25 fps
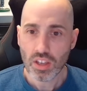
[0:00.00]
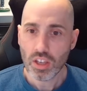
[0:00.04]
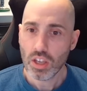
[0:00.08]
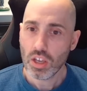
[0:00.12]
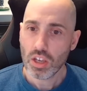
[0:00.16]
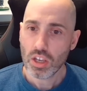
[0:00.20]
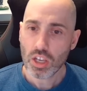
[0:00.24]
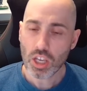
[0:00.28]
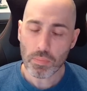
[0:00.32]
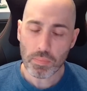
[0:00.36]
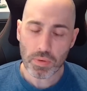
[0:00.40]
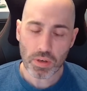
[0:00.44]

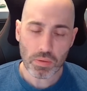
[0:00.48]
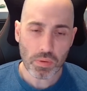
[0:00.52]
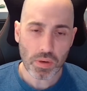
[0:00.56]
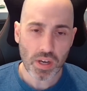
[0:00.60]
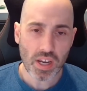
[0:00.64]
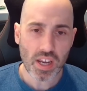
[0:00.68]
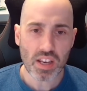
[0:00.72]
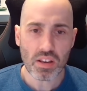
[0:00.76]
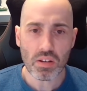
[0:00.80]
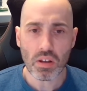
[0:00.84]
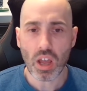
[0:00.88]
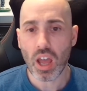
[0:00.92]
Coming
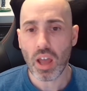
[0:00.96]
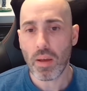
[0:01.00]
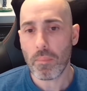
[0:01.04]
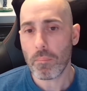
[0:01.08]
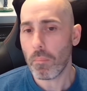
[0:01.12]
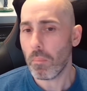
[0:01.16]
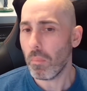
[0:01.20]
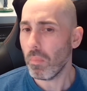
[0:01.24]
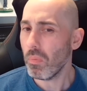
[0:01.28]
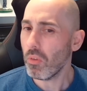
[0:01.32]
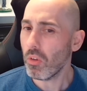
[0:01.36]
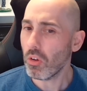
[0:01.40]
away,
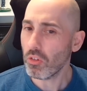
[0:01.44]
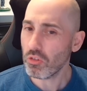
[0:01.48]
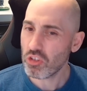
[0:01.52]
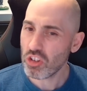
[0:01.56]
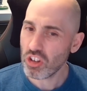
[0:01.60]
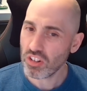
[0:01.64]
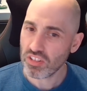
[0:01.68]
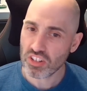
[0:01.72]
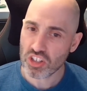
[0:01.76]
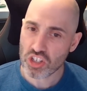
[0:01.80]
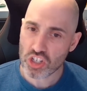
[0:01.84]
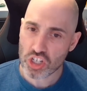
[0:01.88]
not
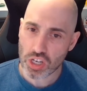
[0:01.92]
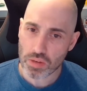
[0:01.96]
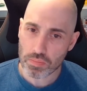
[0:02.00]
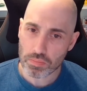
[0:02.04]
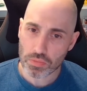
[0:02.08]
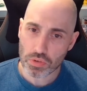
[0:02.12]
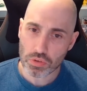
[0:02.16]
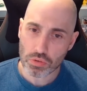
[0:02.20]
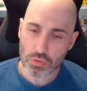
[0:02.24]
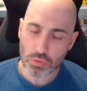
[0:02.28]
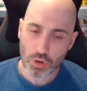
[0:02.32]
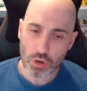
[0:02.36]
just a
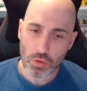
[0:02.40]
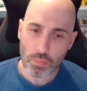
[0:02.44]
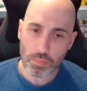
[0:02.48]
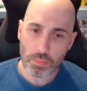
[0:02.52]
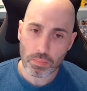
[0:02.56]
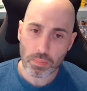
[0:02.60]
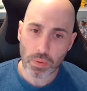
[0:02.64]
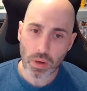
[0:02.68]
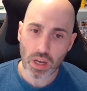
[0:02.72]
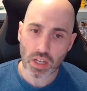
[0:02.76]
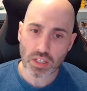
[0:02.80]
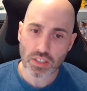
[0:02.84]
Shenmue group,
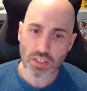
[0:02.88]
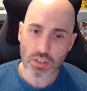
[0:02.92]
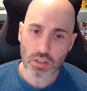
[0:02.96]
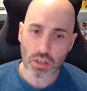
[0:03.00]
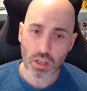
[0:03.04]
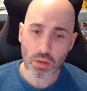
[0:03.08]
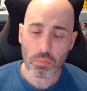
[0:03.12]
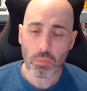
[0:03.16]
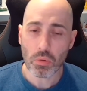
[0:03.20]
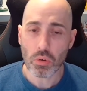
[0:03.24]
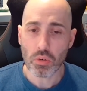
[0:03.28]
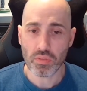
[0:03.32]
but
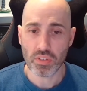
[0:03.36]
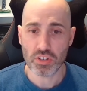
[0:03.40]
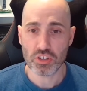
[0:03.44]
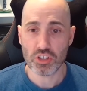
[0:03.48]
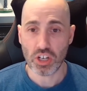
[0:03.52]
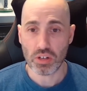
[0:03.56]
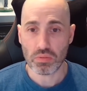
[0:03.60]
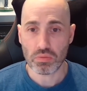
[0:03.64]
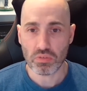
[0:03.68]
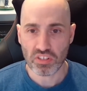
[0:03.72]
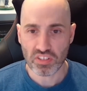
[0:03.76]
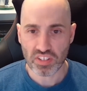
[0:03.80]
more of a
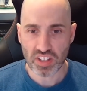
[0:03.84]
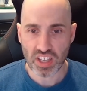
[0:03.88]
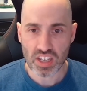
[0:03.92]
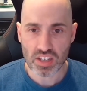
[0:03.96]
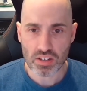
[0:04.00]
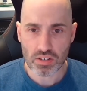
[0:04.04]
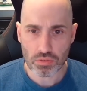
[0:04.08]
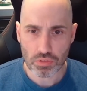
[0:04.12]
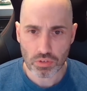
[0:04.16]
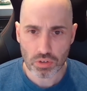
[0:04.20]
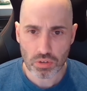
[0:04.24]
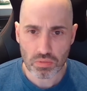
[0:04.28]
general
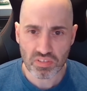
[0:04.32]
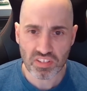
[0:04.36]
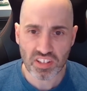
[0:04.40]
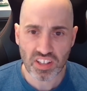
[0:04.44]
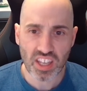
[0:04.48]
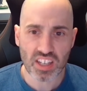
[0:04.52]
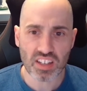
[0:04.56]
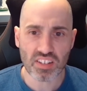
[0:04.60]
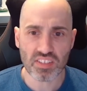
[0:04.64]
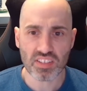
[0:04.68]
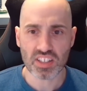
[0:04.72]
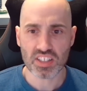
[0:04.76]
Sega group.
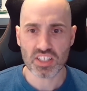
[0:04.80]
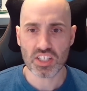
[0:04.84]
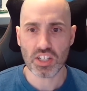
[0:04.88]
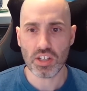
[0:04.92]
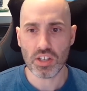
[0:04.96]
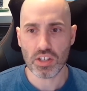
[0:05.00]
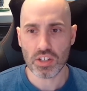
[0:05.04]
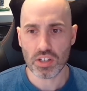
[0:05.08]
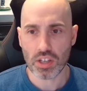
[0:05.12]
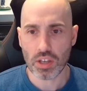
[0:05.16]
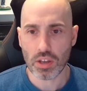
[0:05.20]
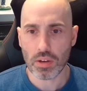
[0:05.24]
Sega
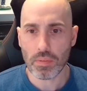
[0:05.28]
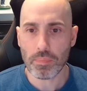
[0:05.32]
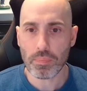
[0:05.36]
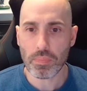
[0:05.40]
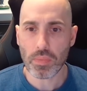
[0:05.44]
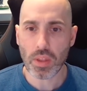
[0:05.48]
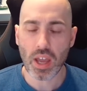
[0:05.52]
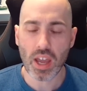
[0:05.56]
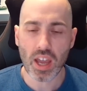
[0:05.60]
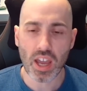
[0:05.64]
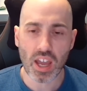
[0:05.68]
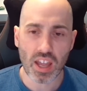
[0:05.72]
Saturno
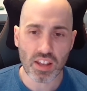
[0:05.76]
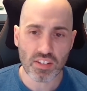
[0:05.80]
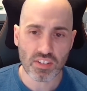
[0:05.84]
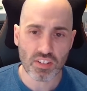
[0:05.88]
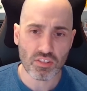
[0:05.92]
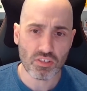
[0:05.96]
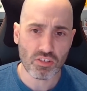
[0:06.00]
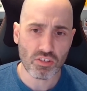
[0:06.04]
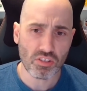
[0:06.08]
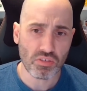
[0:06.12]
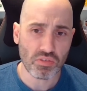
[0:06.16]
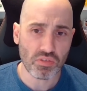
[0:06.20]
is a
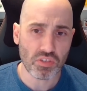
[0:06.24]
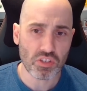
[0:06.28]
sort of